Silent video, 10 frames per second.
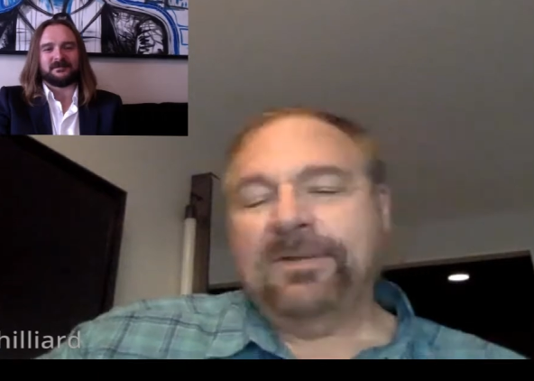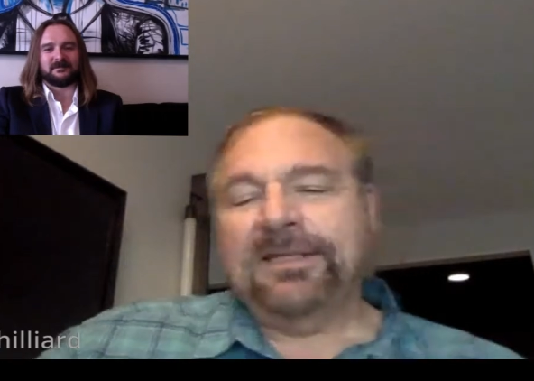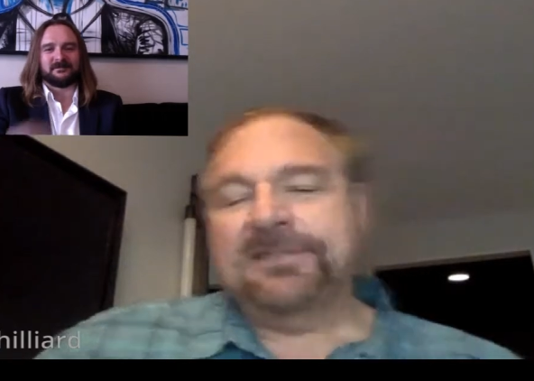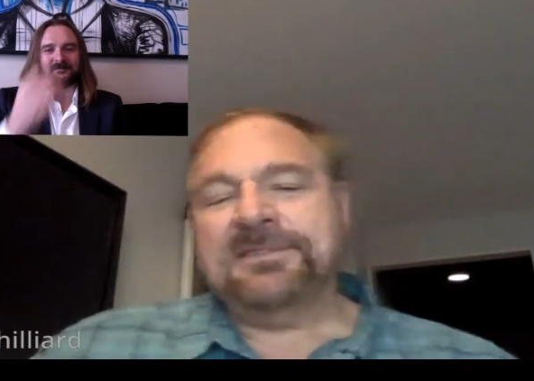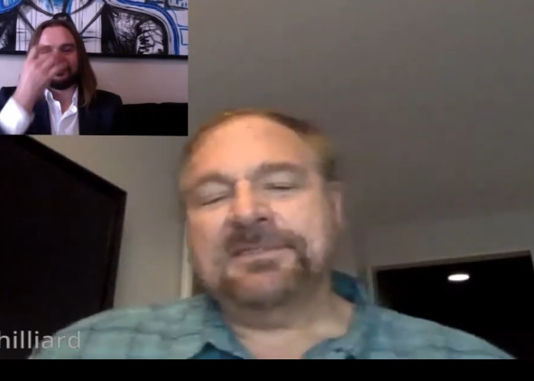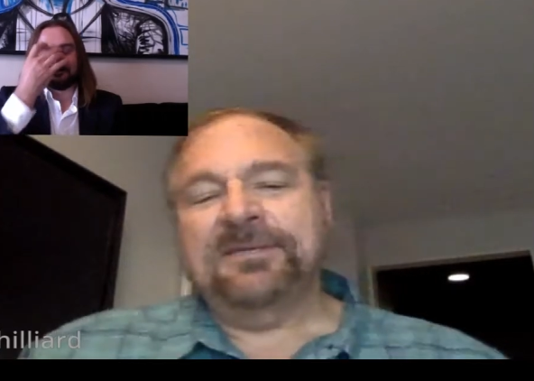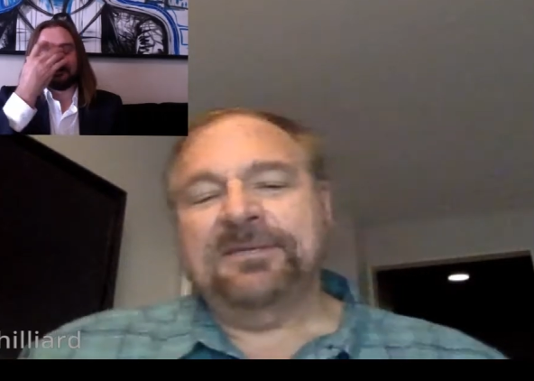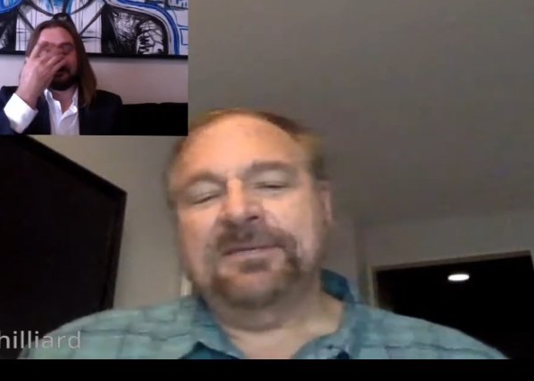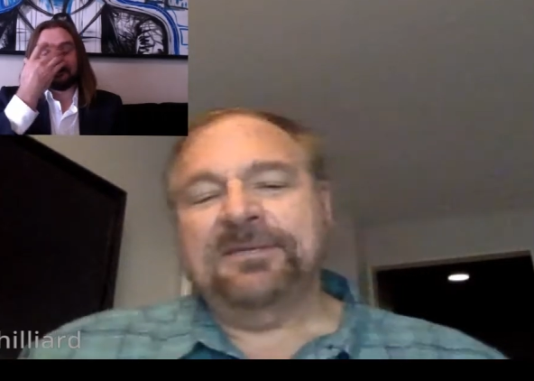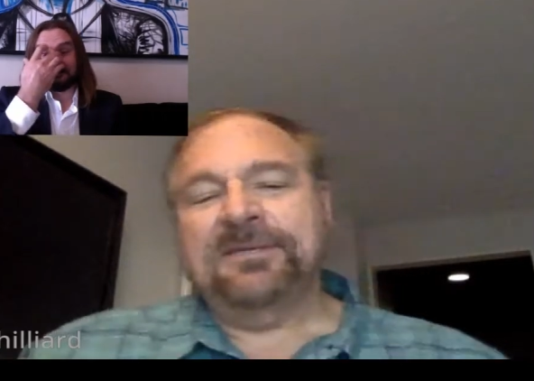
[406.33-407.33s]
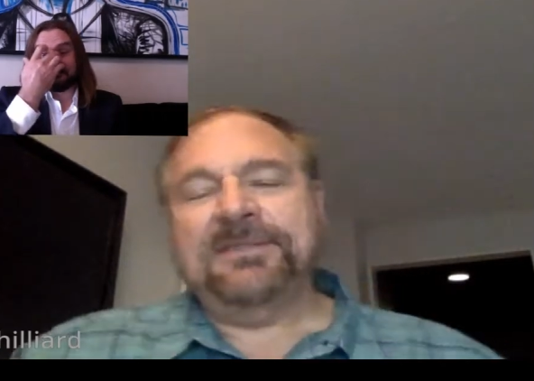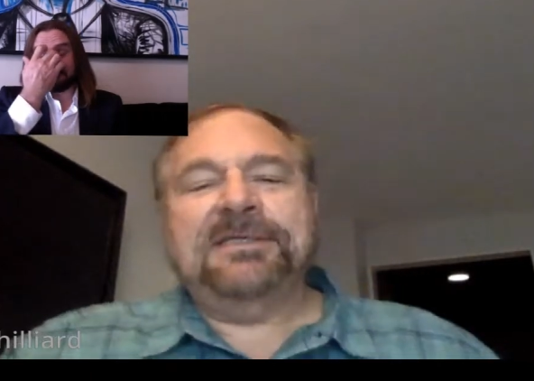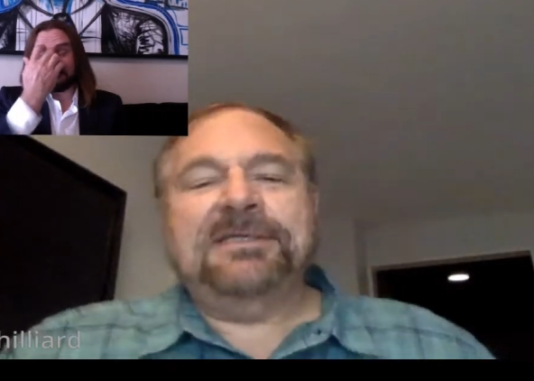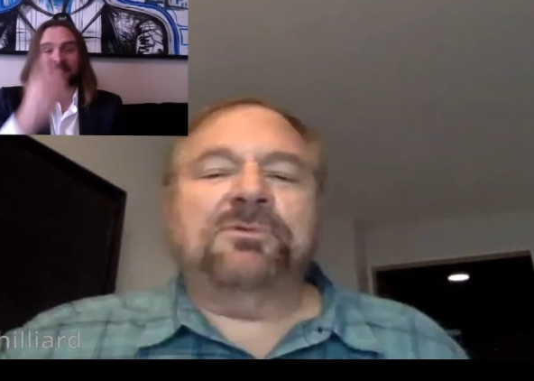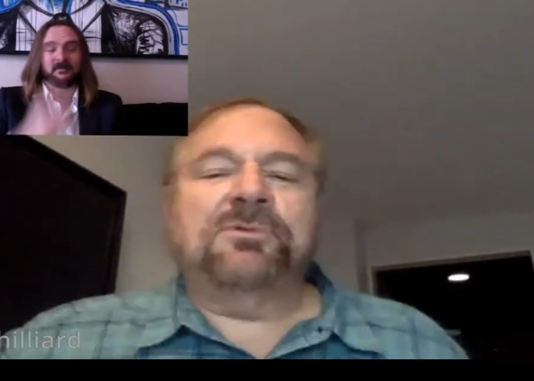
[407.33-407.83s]
Speaker 1: realize that
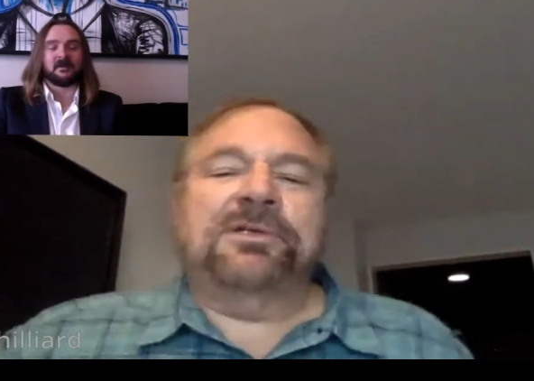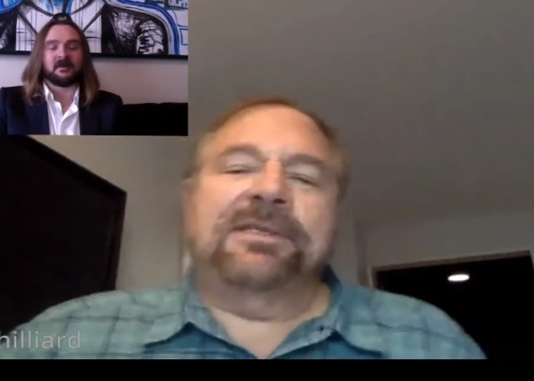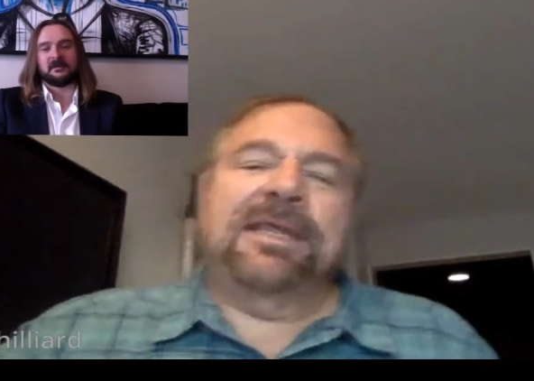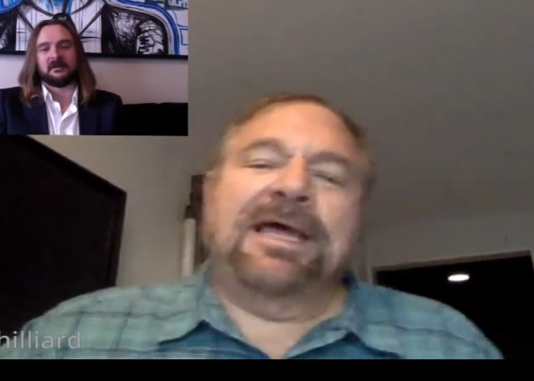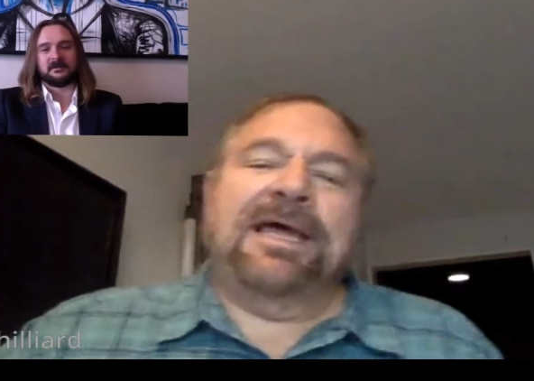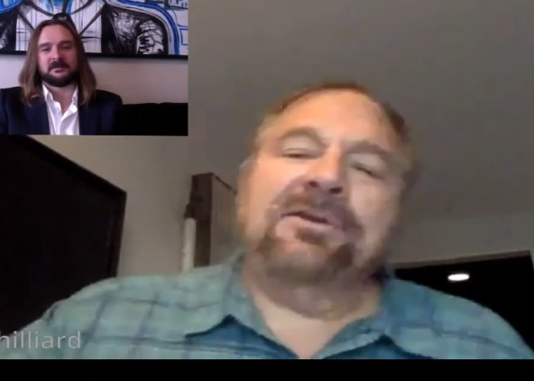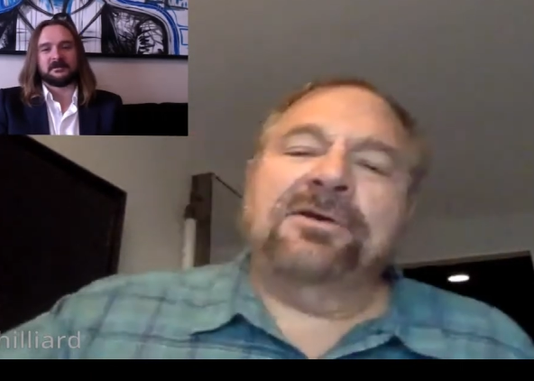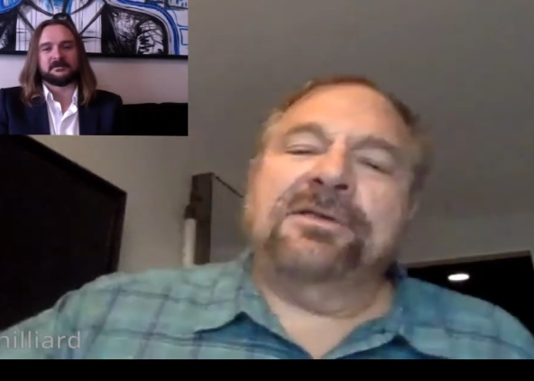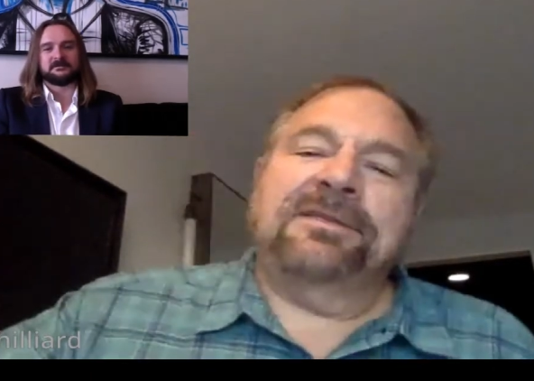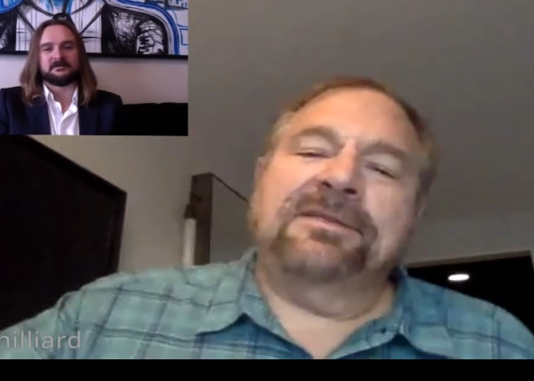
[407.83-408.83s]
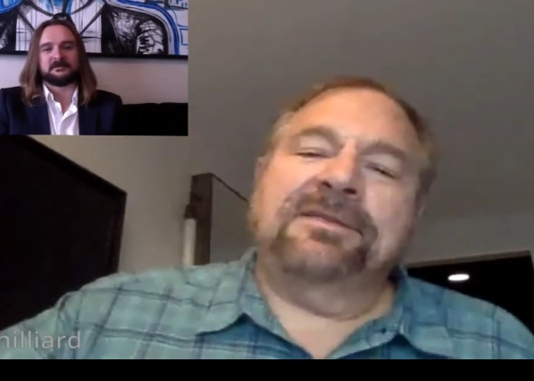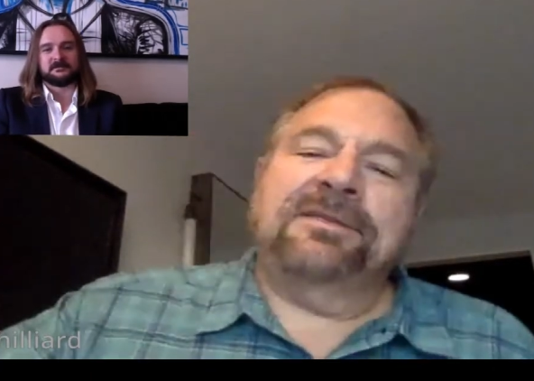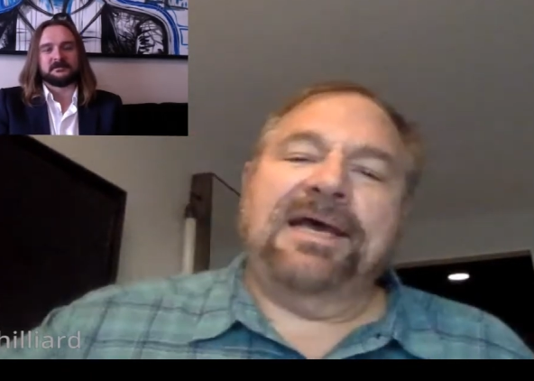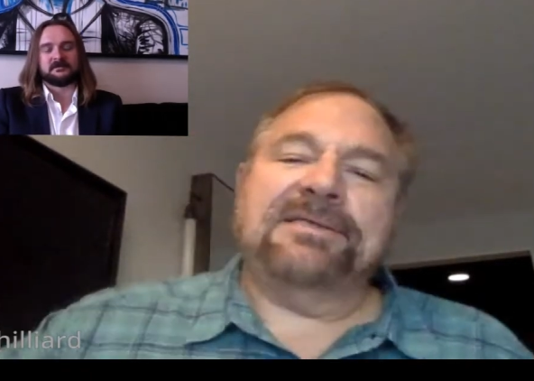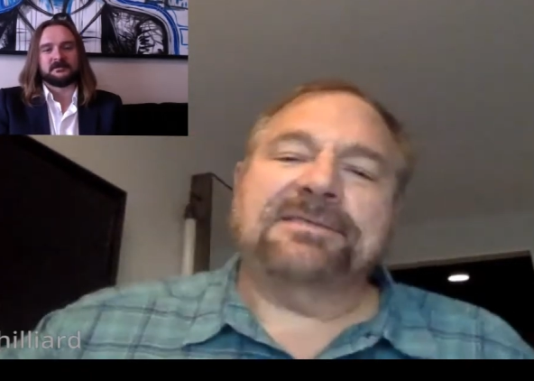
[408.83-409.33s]
CBTs weren't that good in the
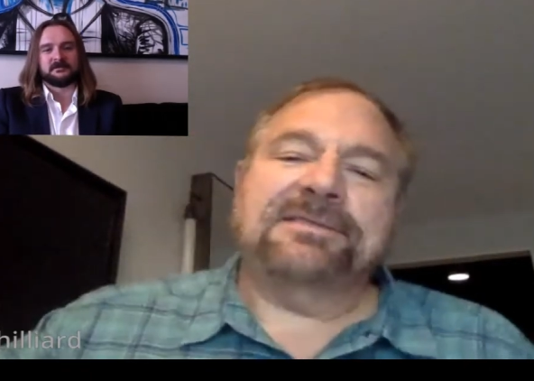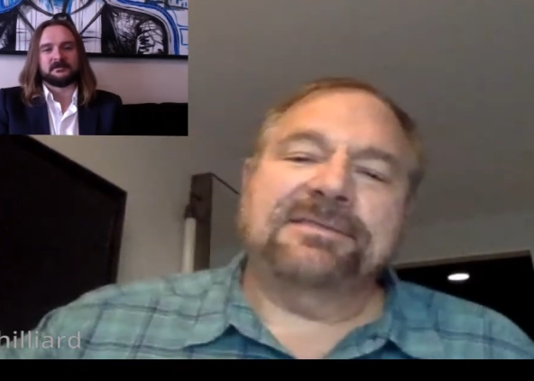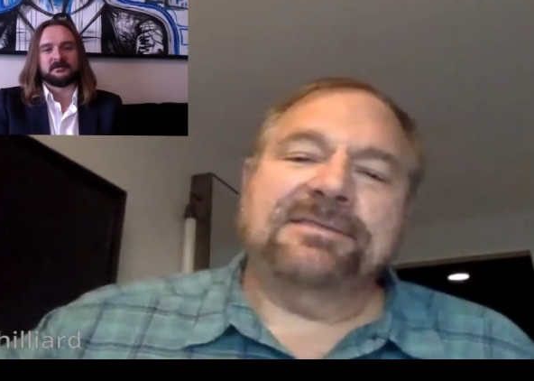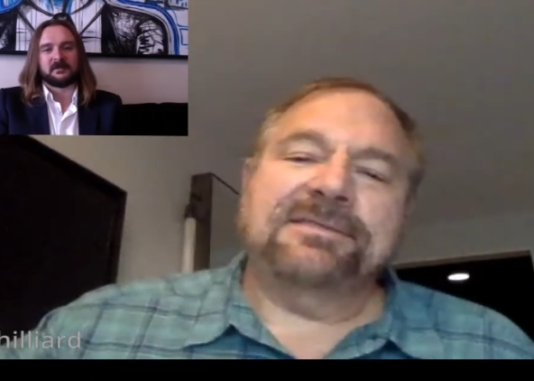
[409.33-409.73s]
past,